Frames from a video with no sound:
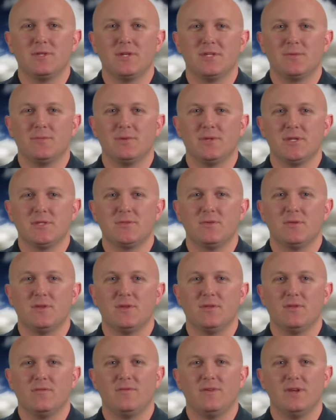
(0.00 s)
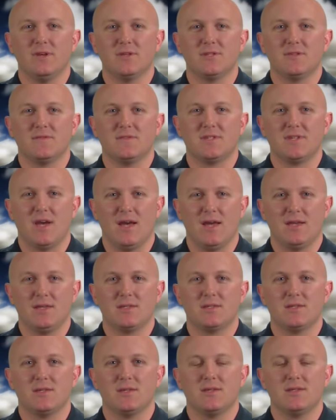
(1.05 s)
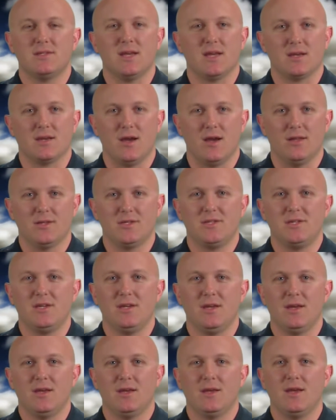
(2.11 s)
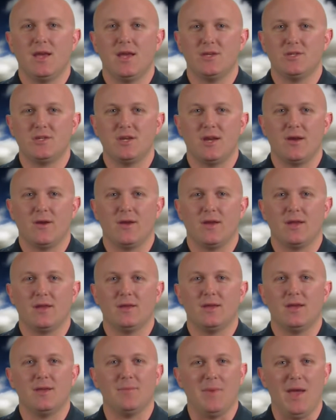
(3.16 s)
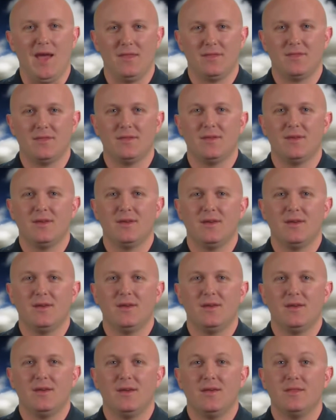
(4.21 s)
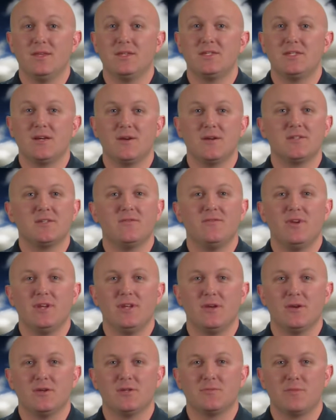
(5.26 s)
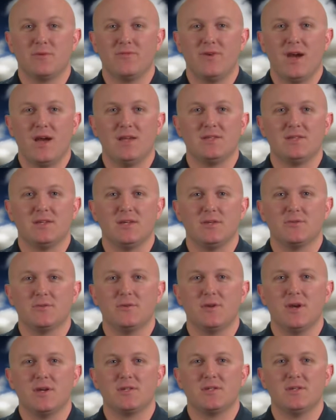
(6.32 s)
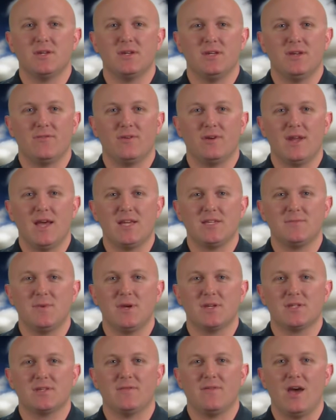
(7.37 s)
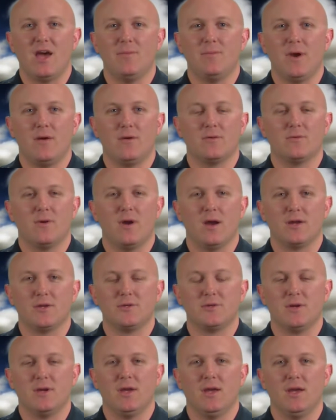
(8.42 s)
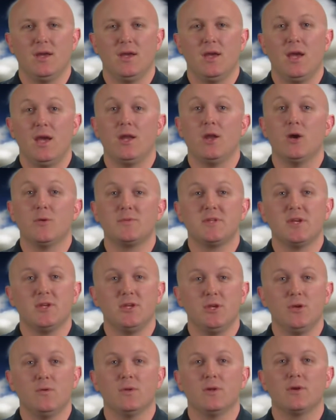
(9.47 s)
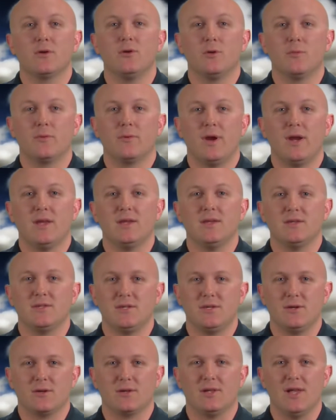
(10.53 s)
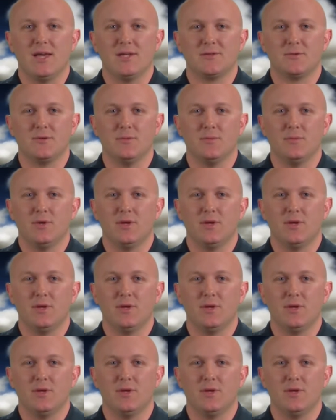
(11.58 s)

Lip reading: disciplines within the fields of science, technology, engineering, and math. This series of videos provides an introduction to different aspects of high-powered rocketry and hopes that you will incorporate it into your classroom.